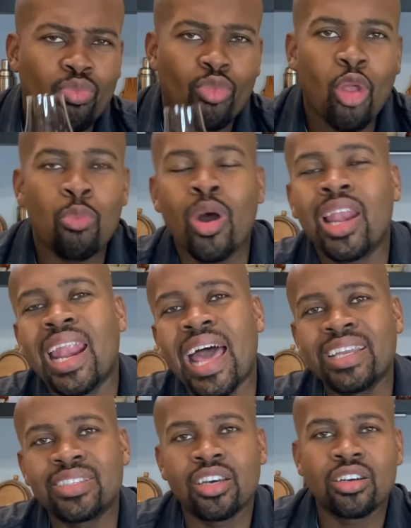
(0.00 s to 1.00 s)
but
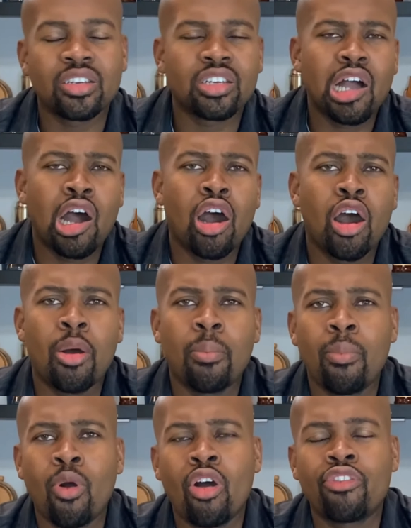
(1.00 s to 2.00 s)
lighter, uh,
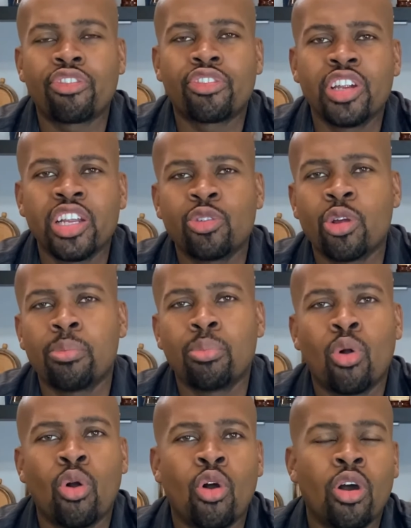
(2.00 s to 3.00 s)
more fragrant,
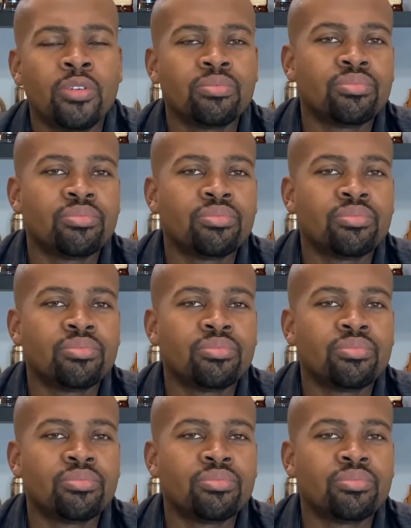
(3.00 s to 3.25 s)
more